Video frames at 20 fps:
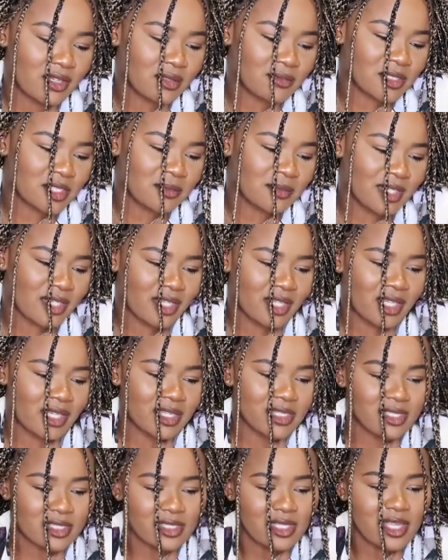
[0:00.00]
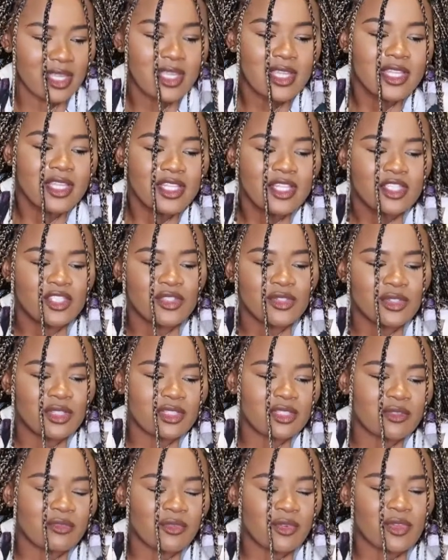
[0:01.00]
Somebody asked, do you
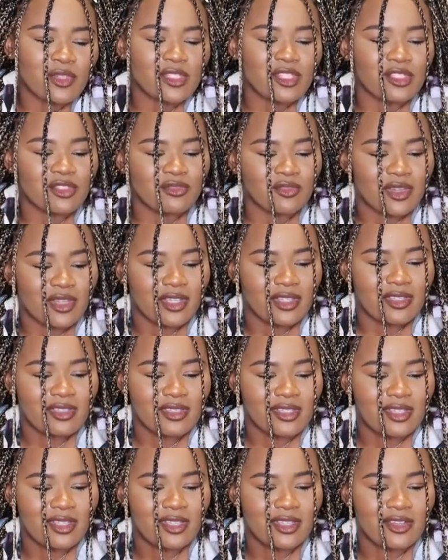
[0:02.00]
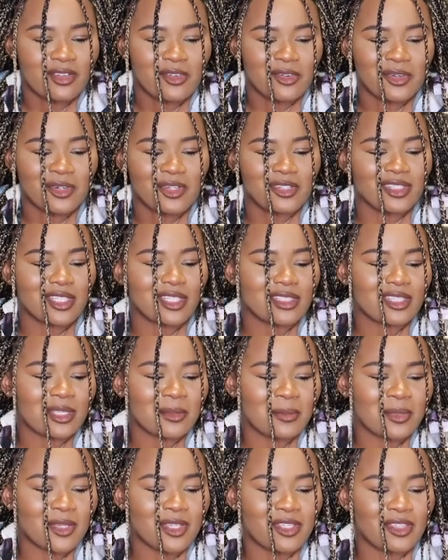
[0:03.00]
think The Voice is rigged or that
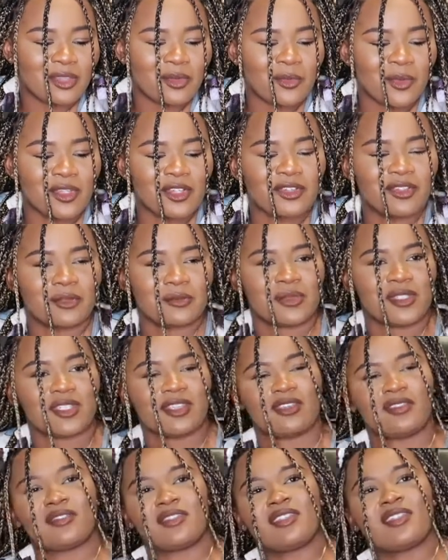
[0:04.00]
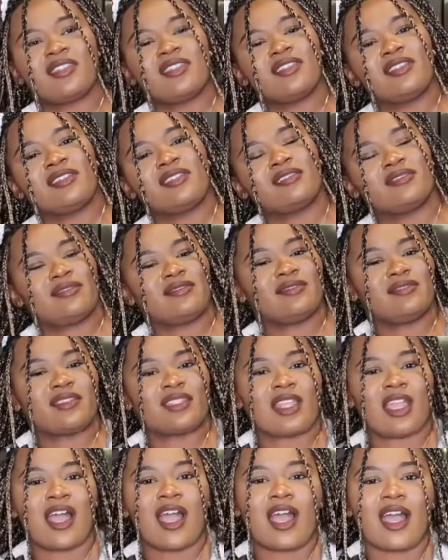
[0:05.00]
they pick the winner themselves?
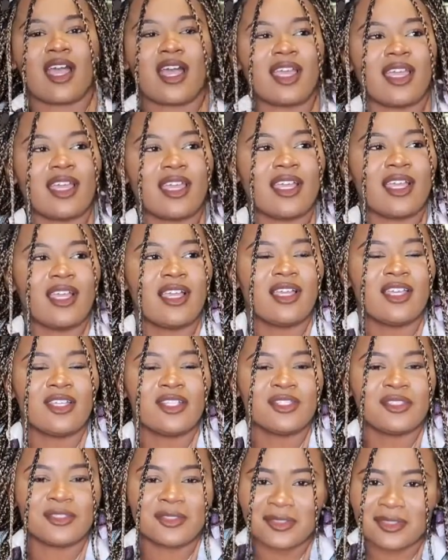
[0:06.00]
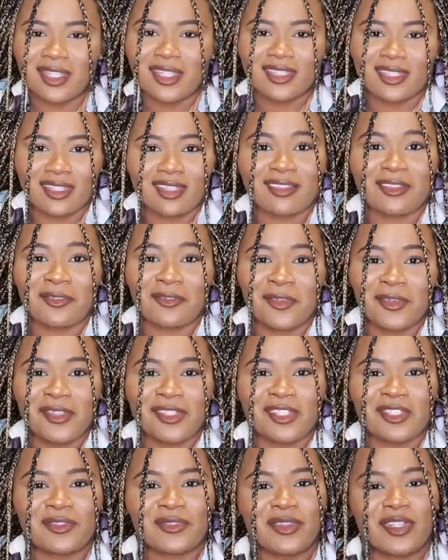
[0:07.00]
I do not think The
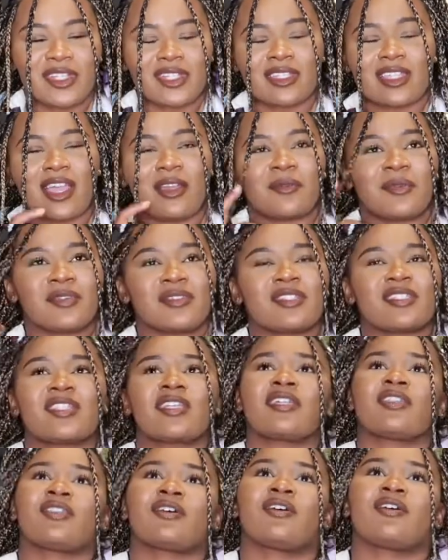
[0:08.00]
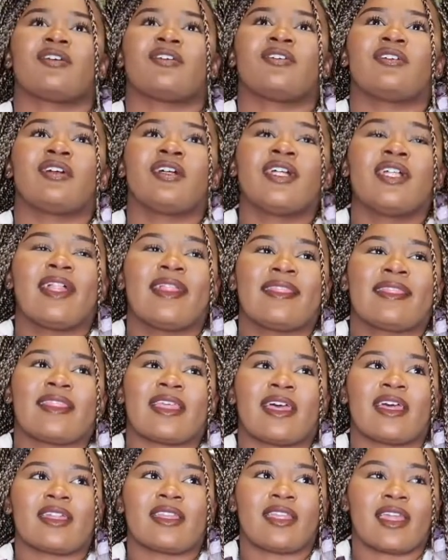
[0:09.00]
Voice is rigged. I will say though
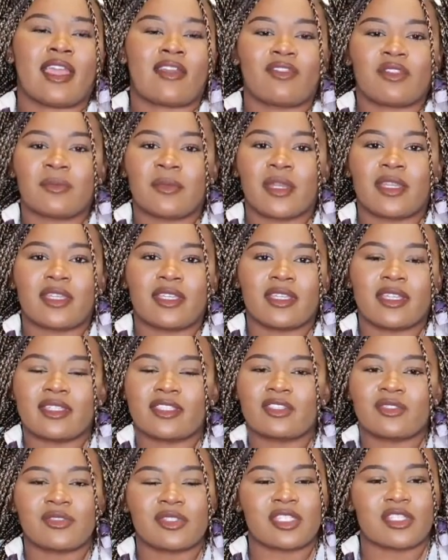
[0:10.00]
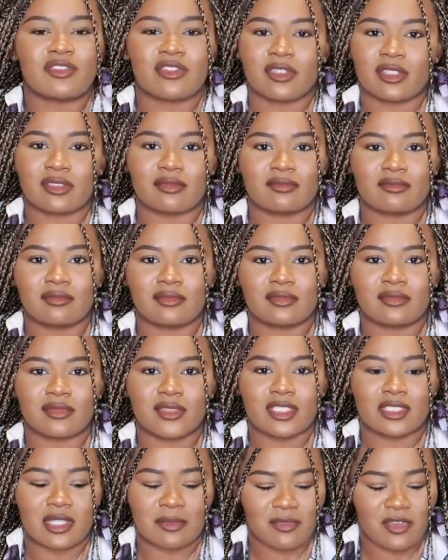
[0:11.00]
that everybody, it's no secret
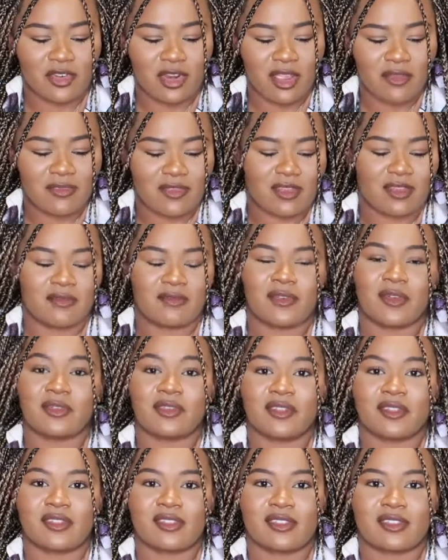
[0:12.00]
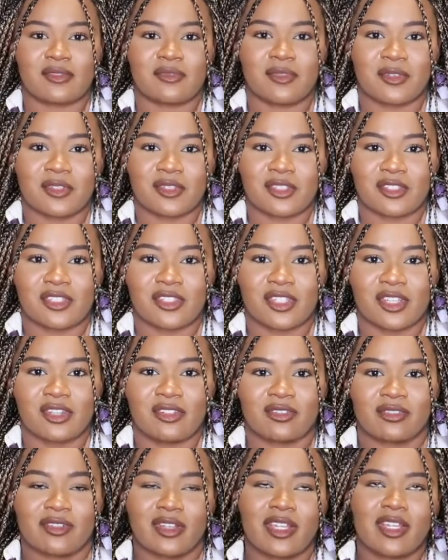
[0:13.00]
the demographic of voters for this show,
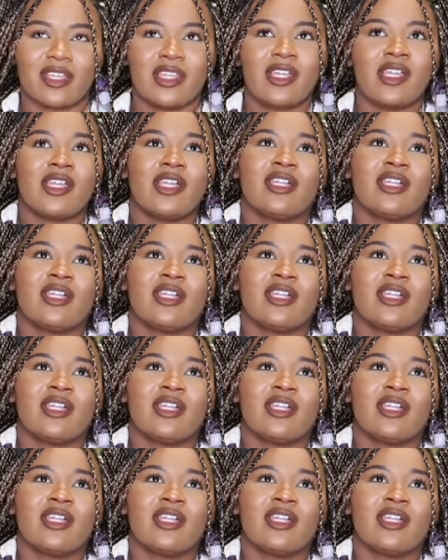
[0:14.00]
right?